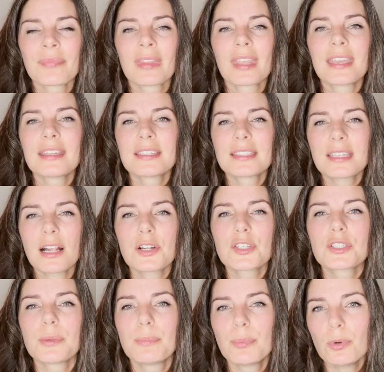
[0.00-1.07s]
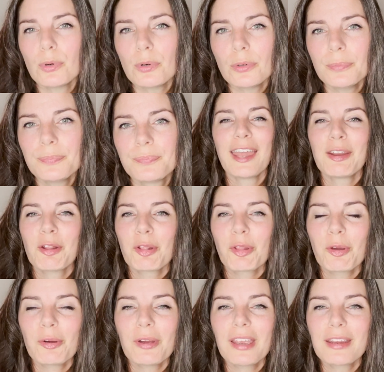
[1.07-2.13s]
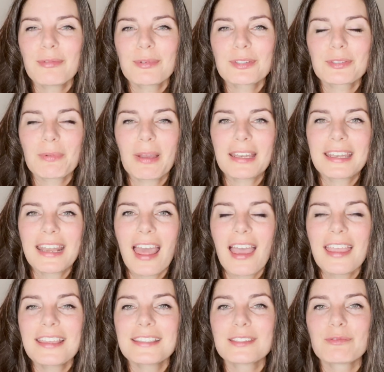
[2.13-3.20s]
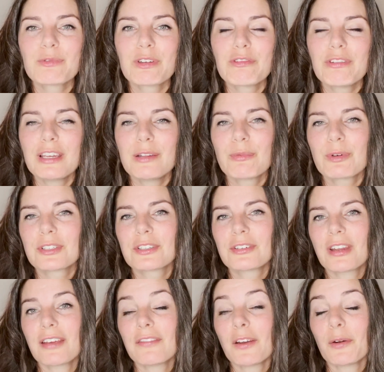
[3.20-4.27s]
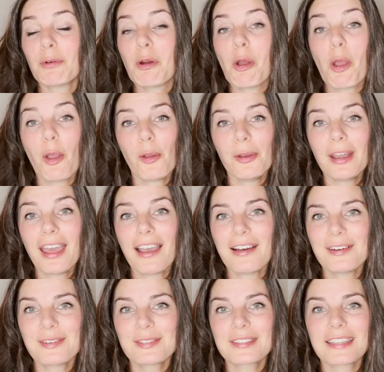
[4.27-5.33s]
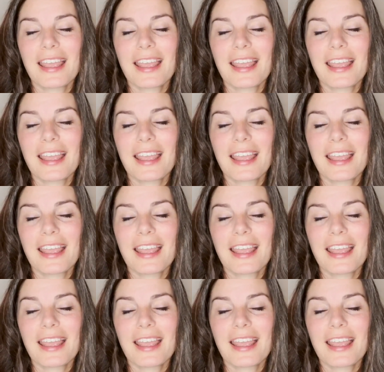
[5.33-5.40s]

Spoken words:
in Saltsjöbo. And although it was quite nice, we really wanted to have our own house.